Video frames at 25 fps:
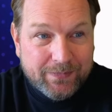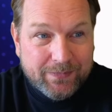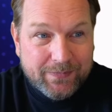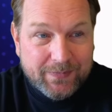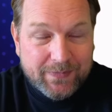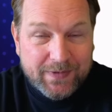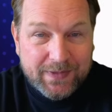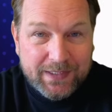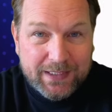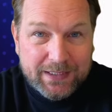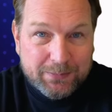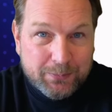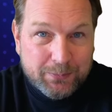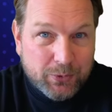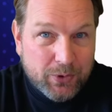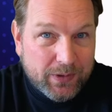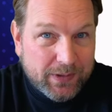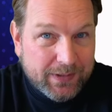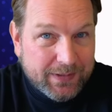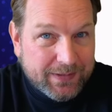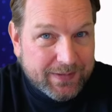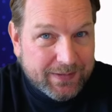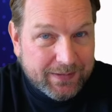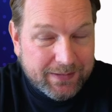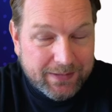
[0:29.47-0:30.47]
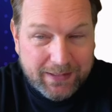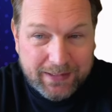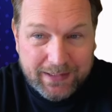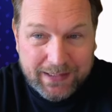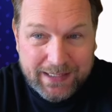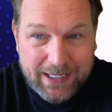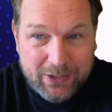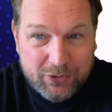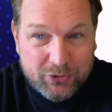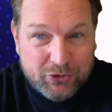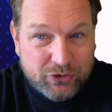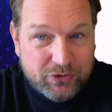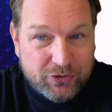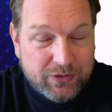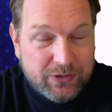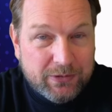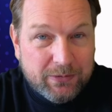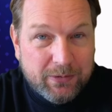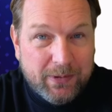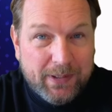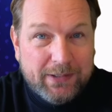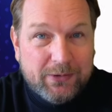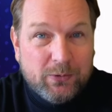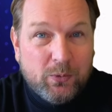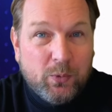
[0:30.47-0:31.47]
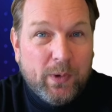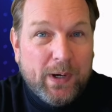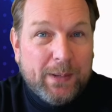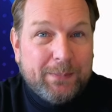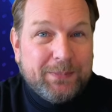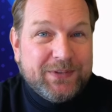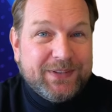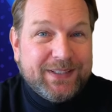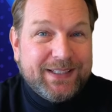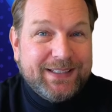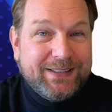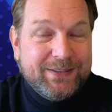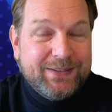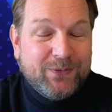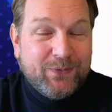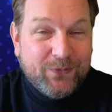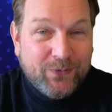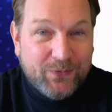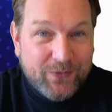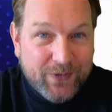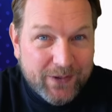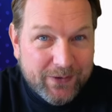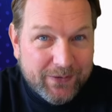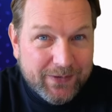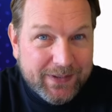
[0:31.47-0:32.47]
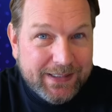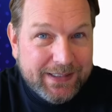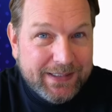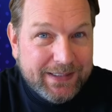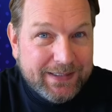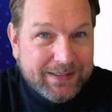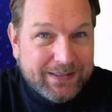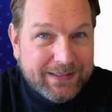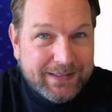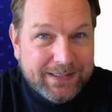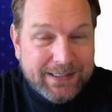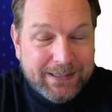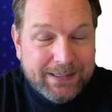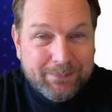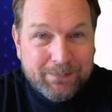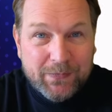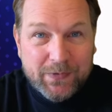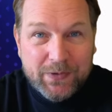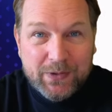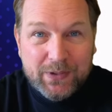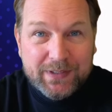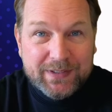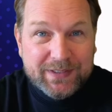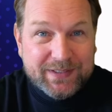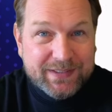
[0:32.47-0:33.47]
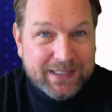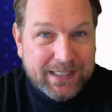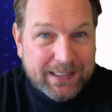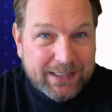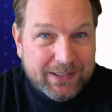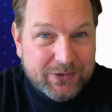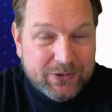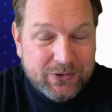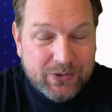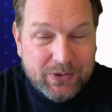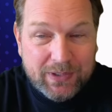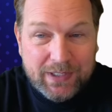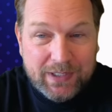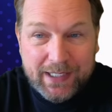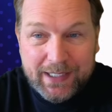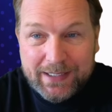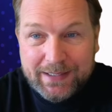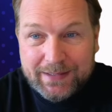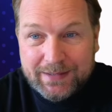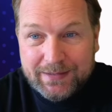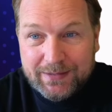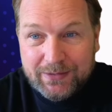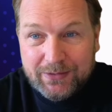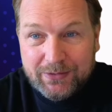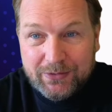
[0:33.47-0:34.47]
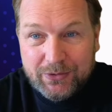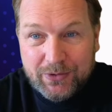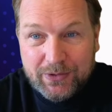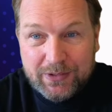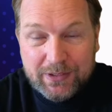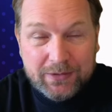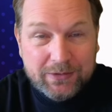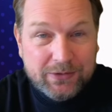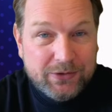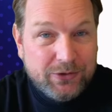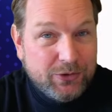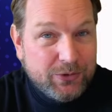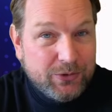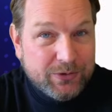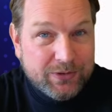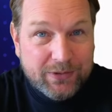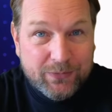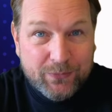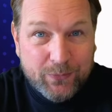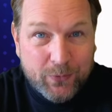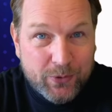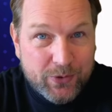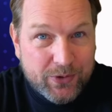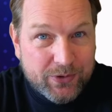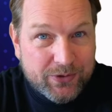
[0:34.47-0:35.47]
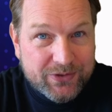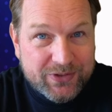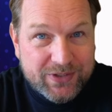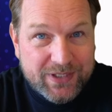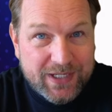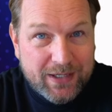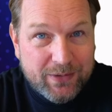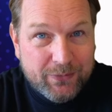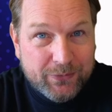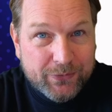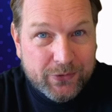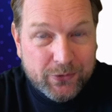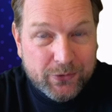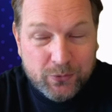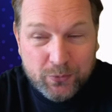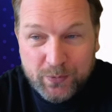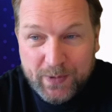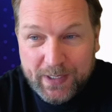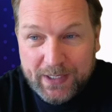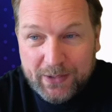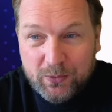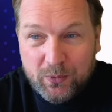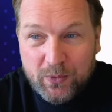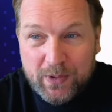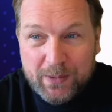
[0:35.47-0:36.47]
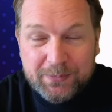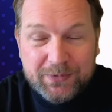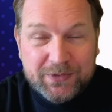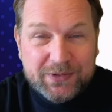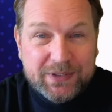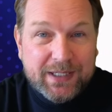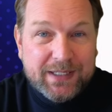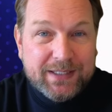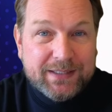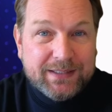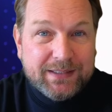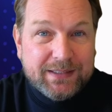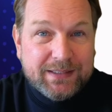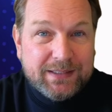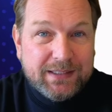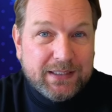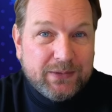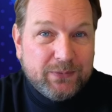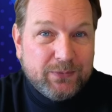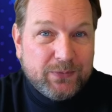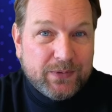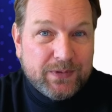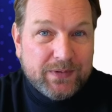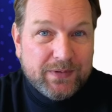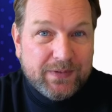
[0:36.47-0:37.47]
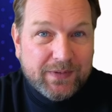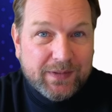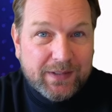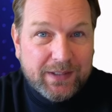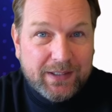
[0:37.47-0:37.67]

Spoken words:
This product allows you to create websites very easily. You can sell it to clients. You can use it for yourself to rank websites in different